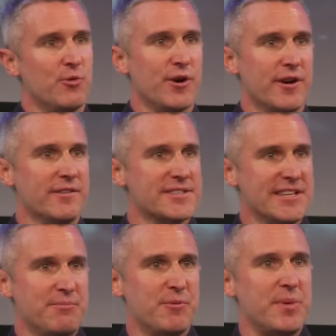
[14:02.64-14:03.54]
to work,
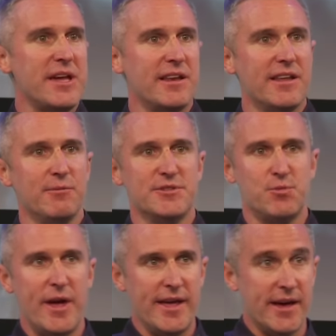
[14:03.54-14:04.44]
sleep, repeat, it was
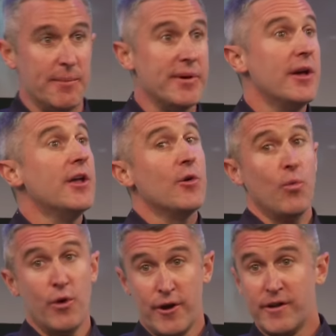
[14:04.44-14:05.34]
wake up,
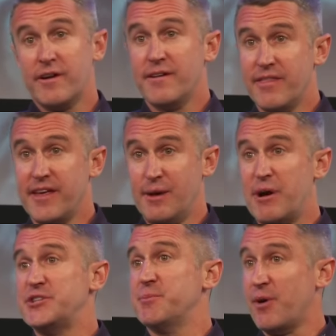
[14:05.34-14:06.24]
work, think
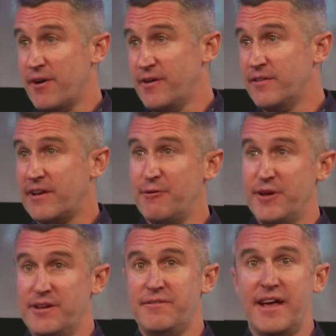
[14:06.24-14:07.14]
about your partners, how are we
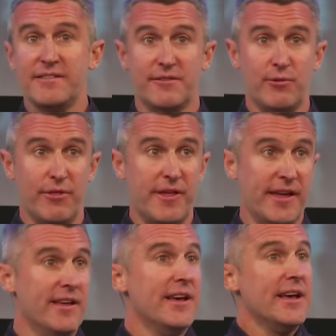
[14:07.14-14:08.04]
gonna advance this whole
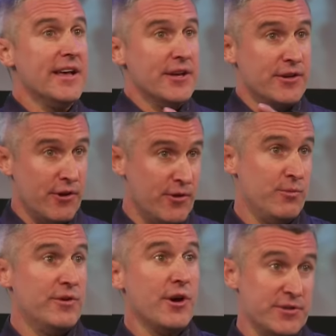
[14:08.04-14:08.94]
thing? go
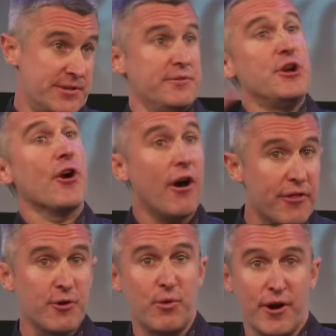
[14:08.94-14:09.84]
to, go to your
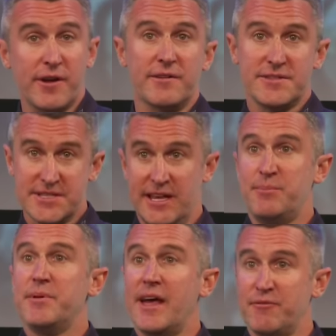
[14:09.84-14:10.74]
other work,
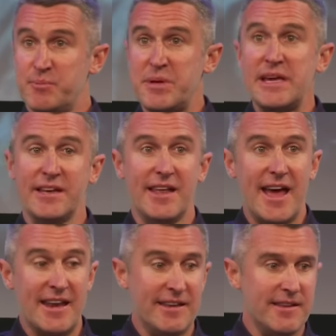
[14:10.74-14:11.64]
sleep, and repeat.
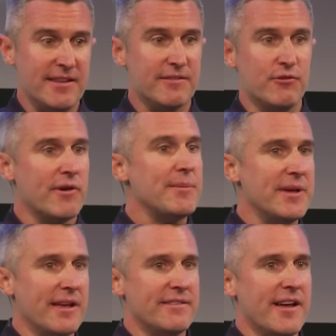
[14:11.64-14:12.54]
And it's great,
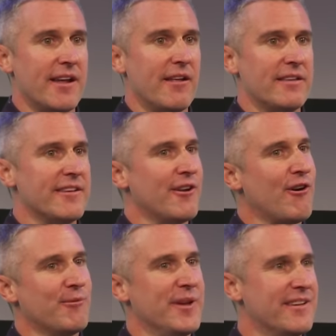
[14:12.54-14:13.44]
it's not, it's not
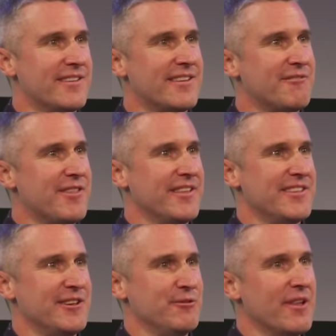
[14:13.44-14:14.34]
hard because it's everything
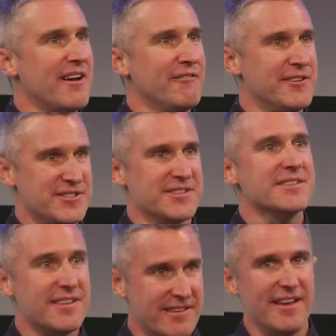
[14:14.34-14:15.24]
that you love. It
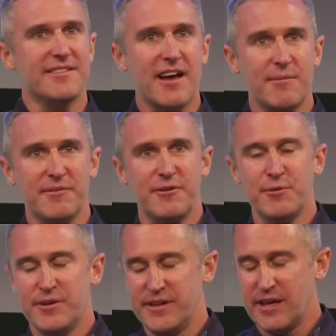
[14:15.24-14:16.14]
just it takes time if you're
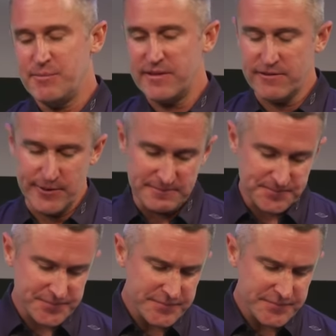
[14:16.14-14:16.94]
willing to commit to it.